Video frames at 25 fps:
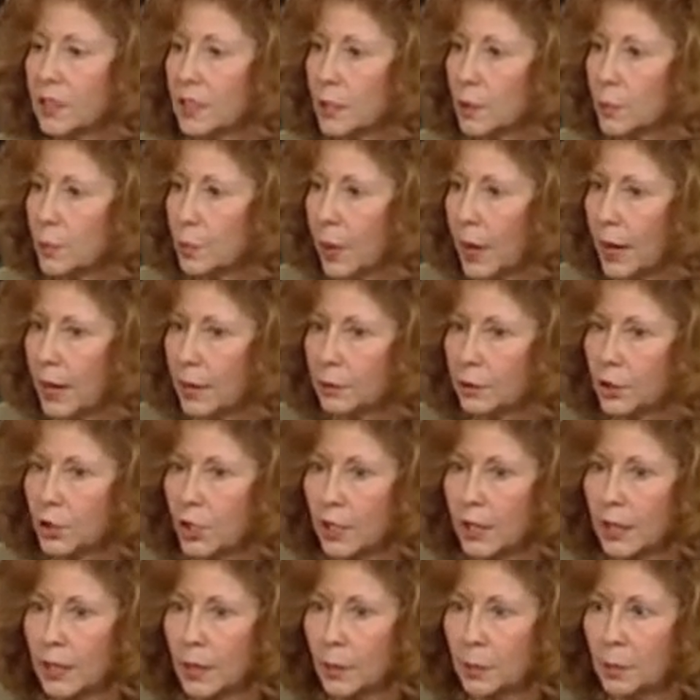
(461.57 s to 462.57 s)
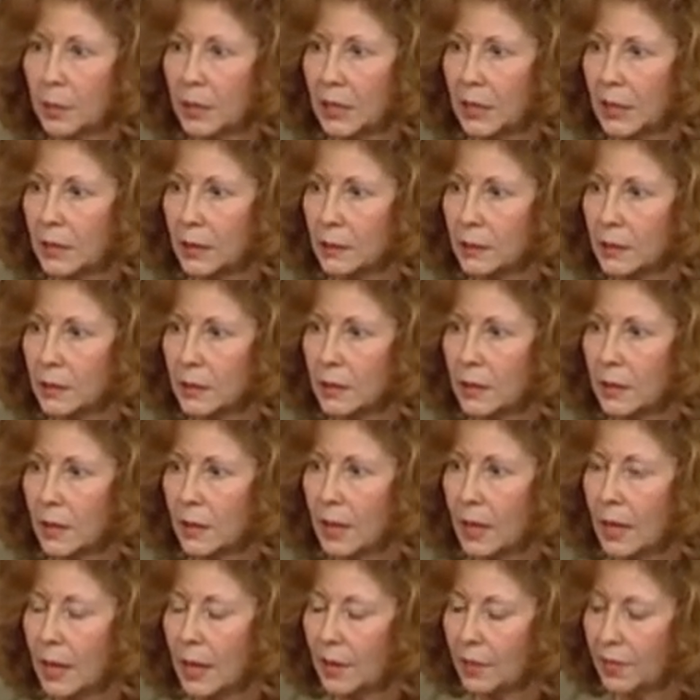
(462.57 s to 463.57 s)
these biogenic amines
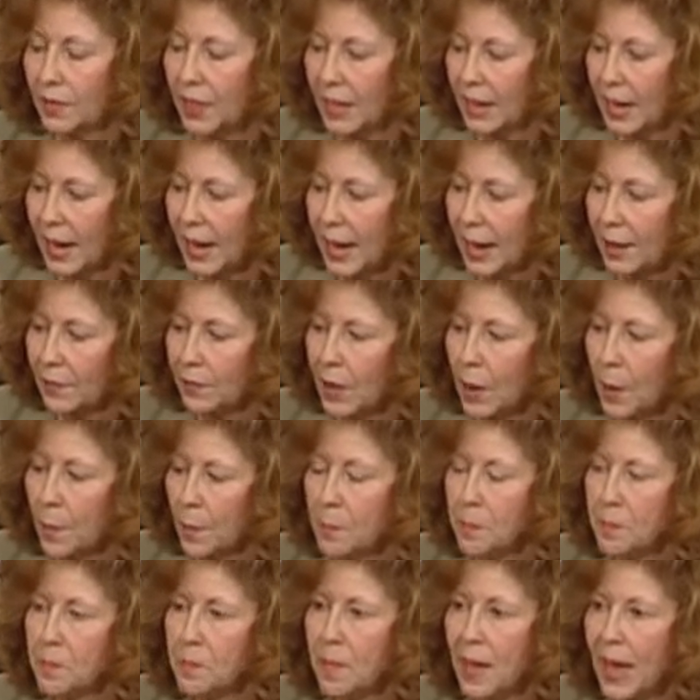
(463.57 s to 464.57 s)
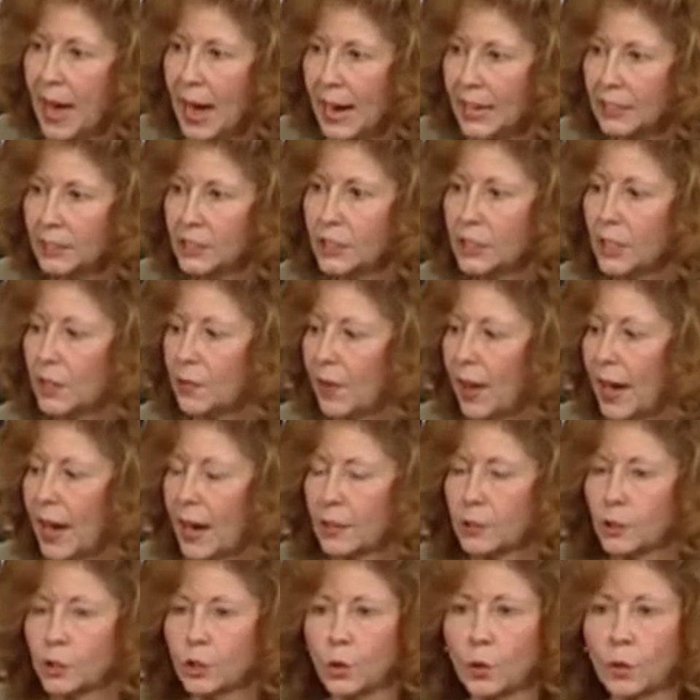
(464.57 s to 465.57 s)
that have massive
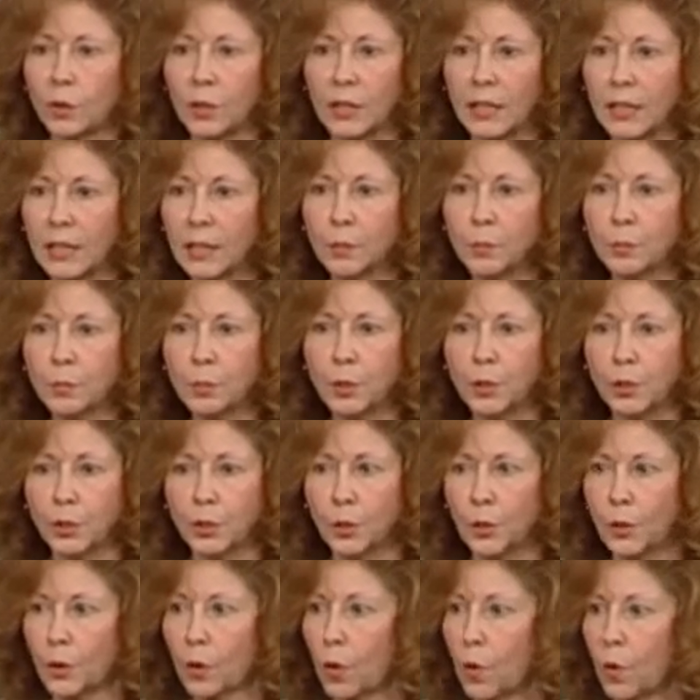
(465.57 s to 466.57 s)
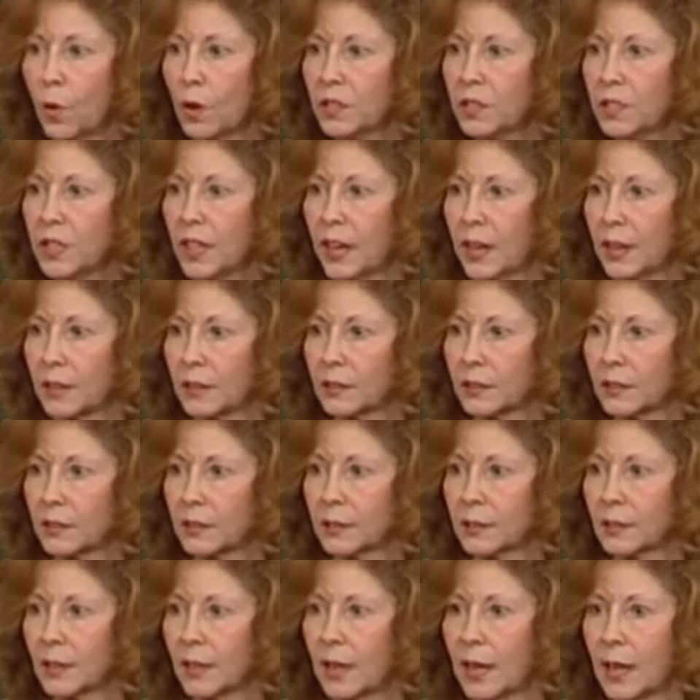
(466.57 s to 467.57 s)
axonal input to the cortex
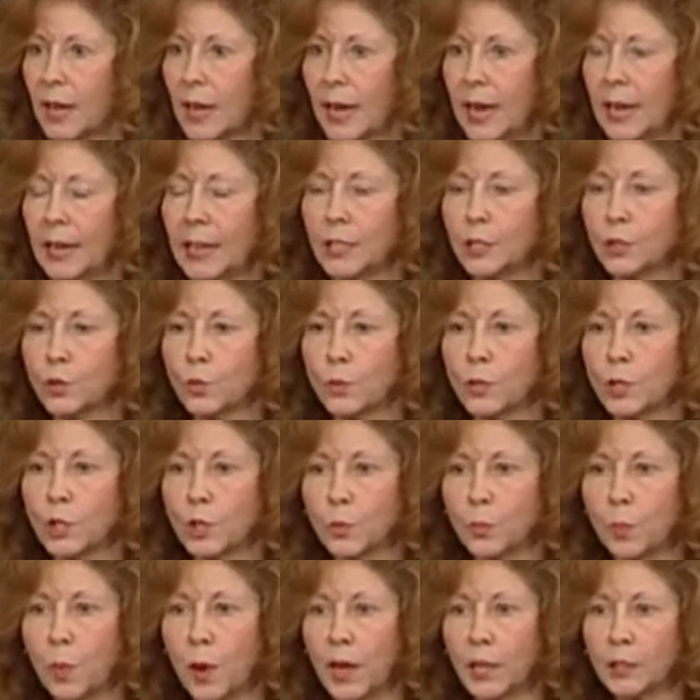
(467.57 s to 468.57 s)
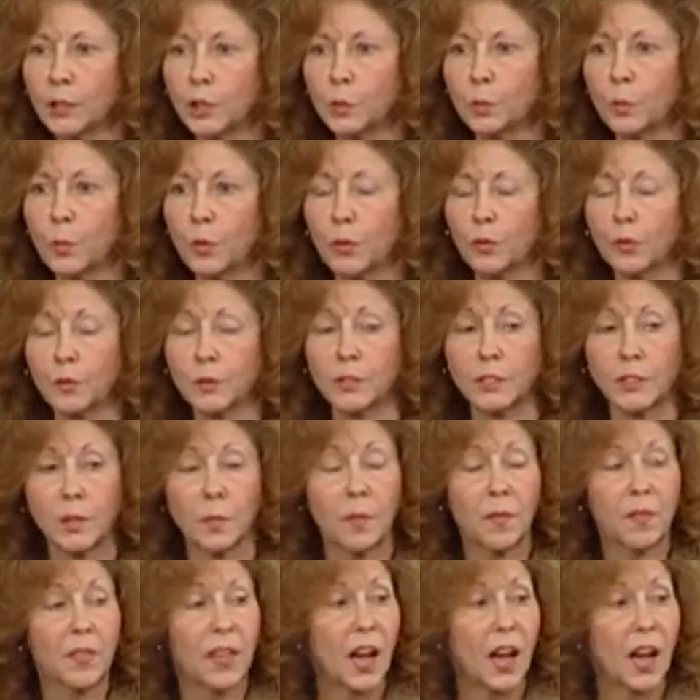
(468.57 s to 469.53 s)
and is responsible for some of the